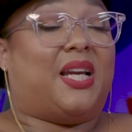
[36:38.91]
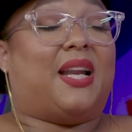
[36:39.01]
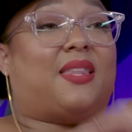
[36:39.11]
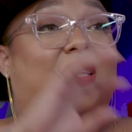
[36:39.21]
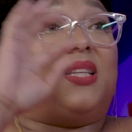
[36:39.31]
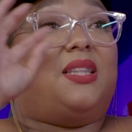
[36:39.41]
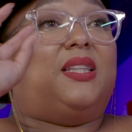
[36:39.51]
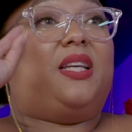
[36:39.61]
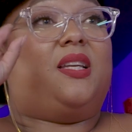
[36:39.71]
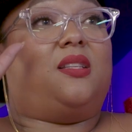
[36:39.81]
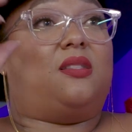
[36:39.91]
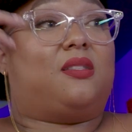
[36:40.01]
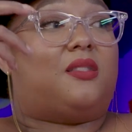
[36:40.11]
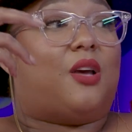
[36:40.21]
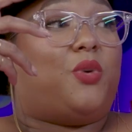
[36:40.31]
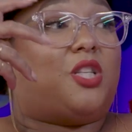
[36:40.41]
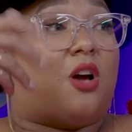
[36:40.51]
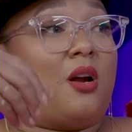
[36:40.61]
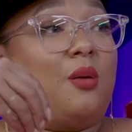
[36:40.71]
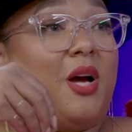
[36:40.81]
And I think the lens that we
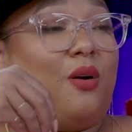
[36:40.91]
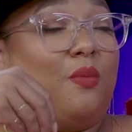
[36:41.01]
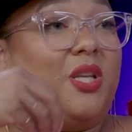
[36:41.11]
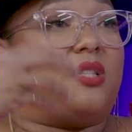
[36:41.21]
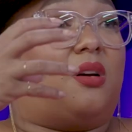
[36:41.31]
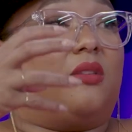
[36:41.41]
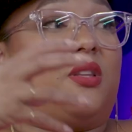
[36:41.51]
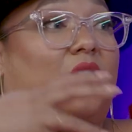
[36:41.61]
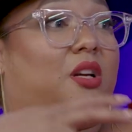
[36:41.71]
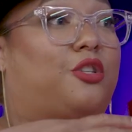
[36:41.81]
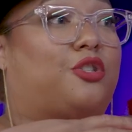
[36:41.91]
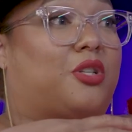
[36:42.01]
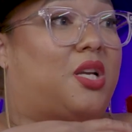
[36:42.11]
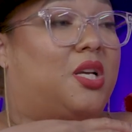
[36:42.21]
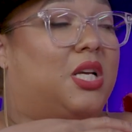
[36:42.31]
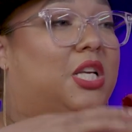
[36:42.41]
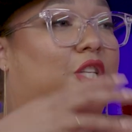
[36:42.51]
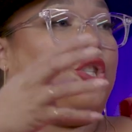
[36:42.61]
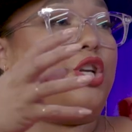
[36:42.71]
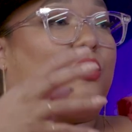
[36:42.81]
talk about mental health in the country
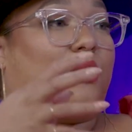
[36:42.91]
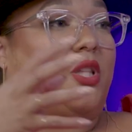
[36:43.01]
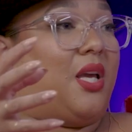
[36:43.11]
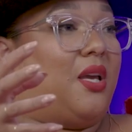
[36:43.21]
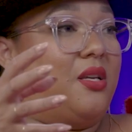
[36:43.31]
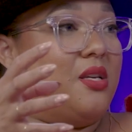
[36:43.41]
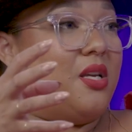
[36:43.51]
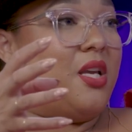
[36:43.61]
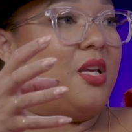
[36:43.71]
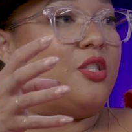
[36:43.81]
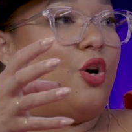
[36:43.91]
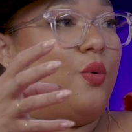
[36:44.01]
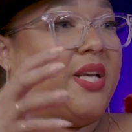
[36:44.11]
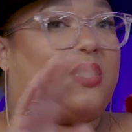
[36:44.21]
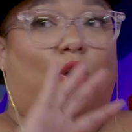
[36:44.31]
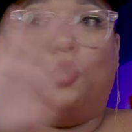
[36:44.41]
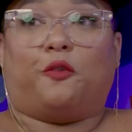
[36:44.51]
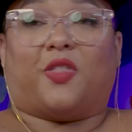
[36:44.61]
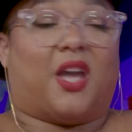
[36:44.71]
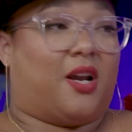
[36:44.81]
generally is always
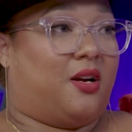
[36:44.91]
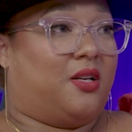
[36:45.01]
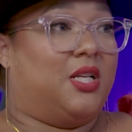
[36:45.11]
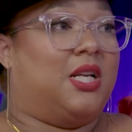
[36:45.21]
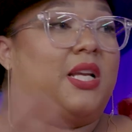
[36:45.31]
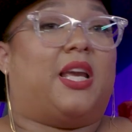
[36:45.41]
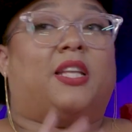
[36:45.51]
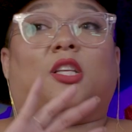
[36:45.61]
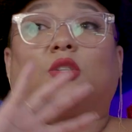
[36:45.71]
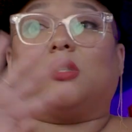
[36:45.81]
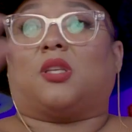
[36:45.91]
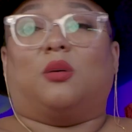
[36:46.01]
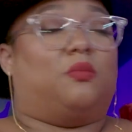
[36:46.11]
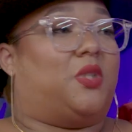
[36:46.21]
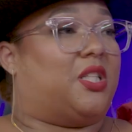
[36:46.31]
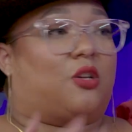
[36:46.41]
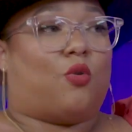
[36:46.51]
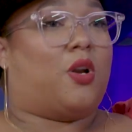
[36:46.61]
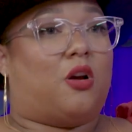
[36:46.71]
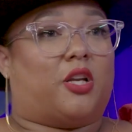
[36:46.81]
over there. It's something that's
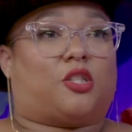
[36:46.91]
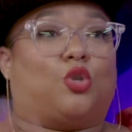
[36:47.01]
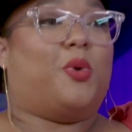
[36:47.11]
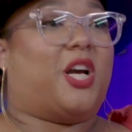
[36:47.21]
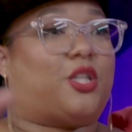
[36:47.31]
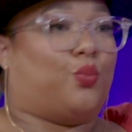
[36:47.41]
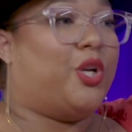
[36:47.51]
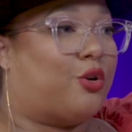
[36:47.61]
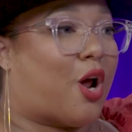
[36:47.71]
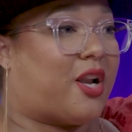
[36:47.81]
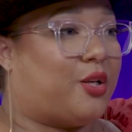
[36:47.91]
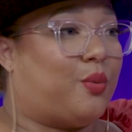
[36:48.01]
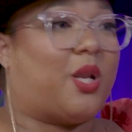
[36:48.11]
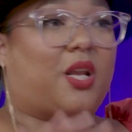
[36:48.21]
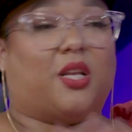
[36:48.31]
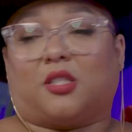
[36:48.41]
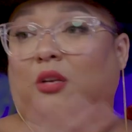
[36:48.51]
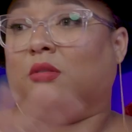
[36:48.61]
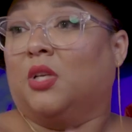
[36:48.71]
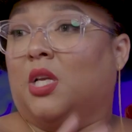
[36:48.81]
going on. It's too much and we don't know how to deal with it. And
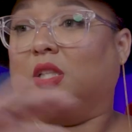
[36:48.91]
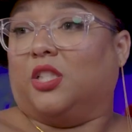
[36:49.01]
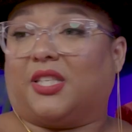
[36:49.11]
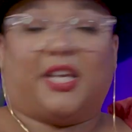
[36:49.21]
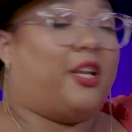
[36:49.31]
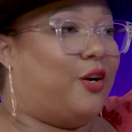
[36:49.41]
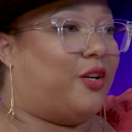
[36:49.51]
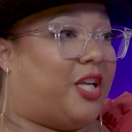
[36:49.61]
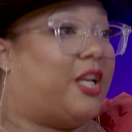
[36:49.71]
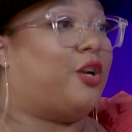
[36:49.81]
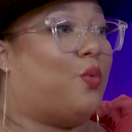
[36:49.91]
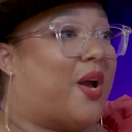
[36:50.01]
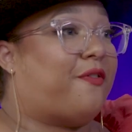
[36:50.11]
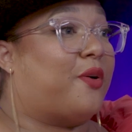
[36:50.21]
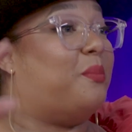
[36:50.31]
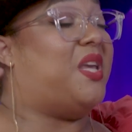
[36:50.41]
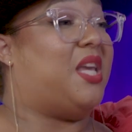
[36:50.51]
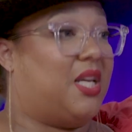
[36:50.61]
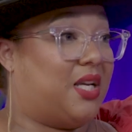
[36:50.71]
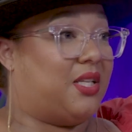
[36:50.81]
so just get it away from
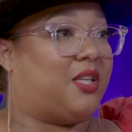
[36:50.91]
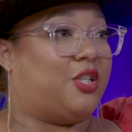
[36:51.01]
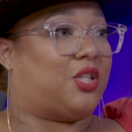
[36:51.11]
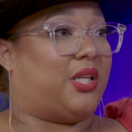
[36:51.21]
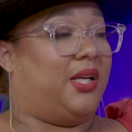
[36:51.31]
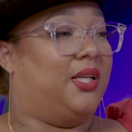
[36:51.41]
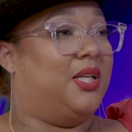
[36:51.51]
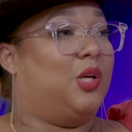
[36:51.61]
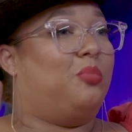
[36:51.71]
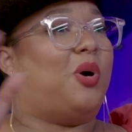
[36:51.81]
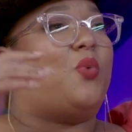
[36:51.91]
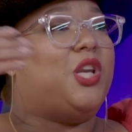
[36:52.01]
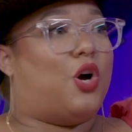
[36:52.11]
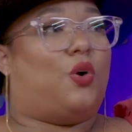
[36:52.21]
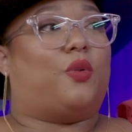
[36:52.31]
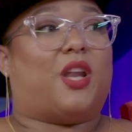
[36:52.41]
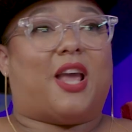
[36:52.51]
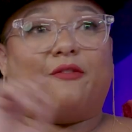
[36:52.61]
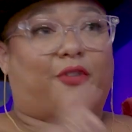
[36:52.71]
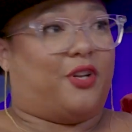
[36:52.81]
me, essentially. But we know that
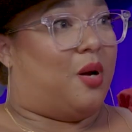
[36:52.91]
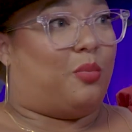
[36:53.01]
every